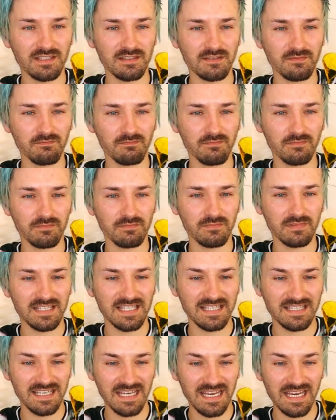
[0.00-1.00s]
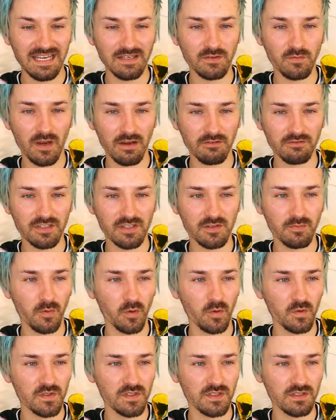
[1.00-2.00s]
it's stayed where it's
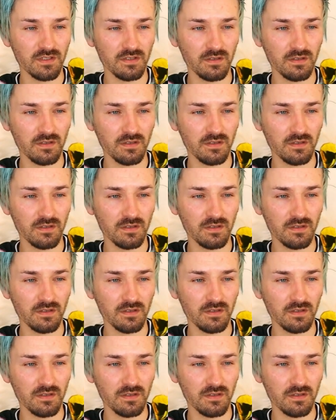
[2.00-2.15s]
supposed